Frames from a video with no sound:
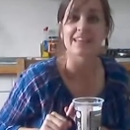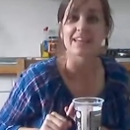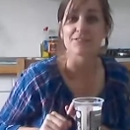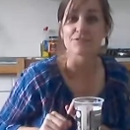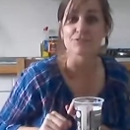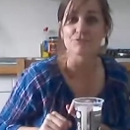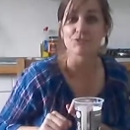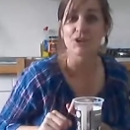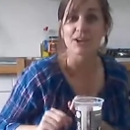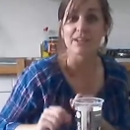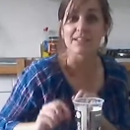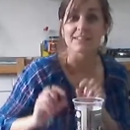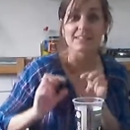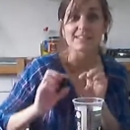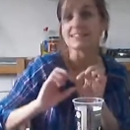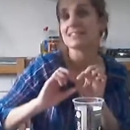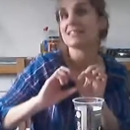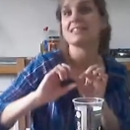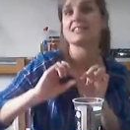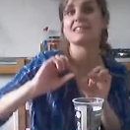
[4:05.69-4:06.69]
That's right,
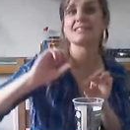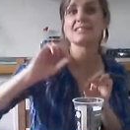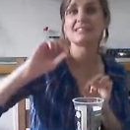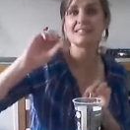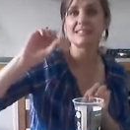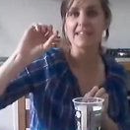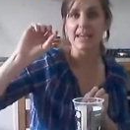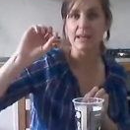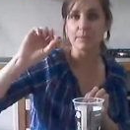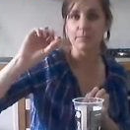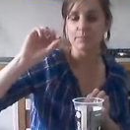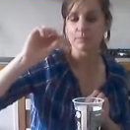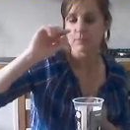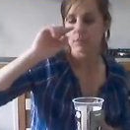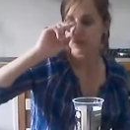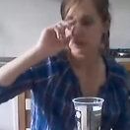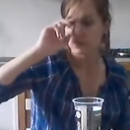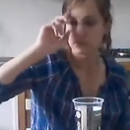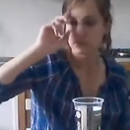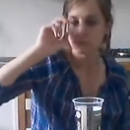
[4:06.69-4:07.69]
it's the stem.
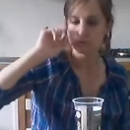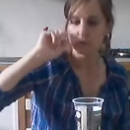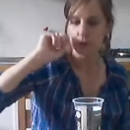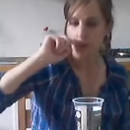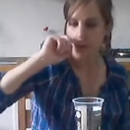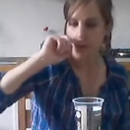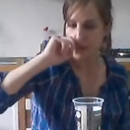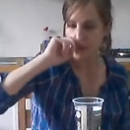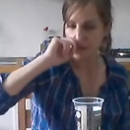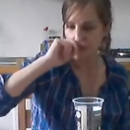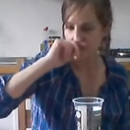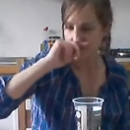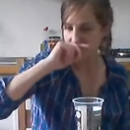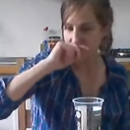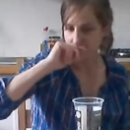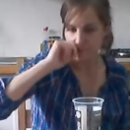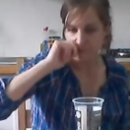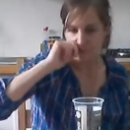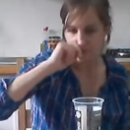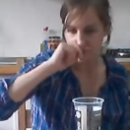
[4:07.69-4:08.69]
So,
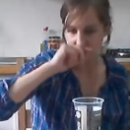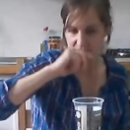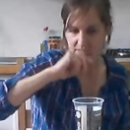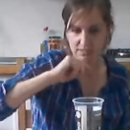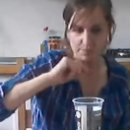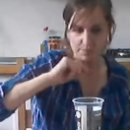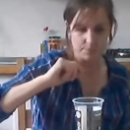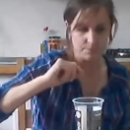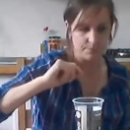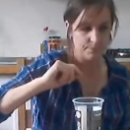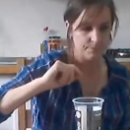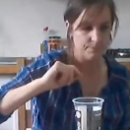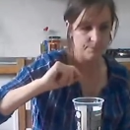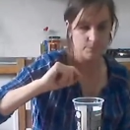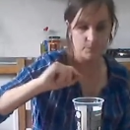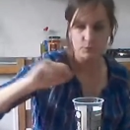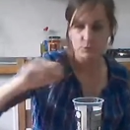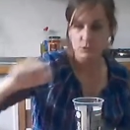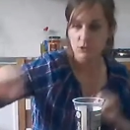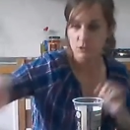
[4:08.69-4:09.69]
stem, stem, stem.
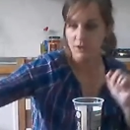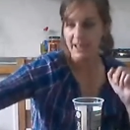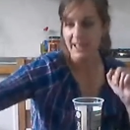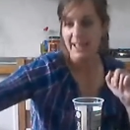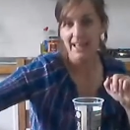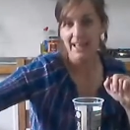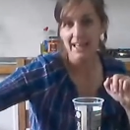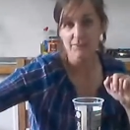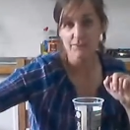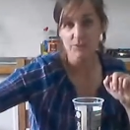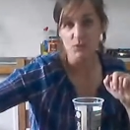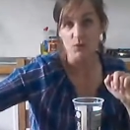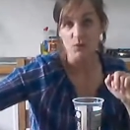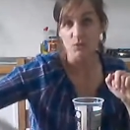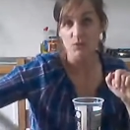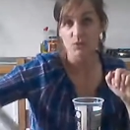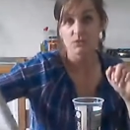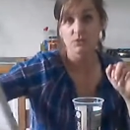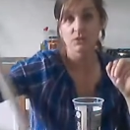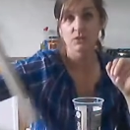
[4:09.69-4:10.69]
Well, do you know what I have
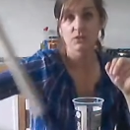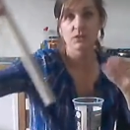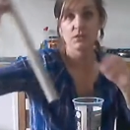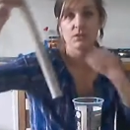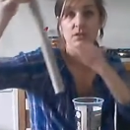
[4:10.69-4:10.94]
got?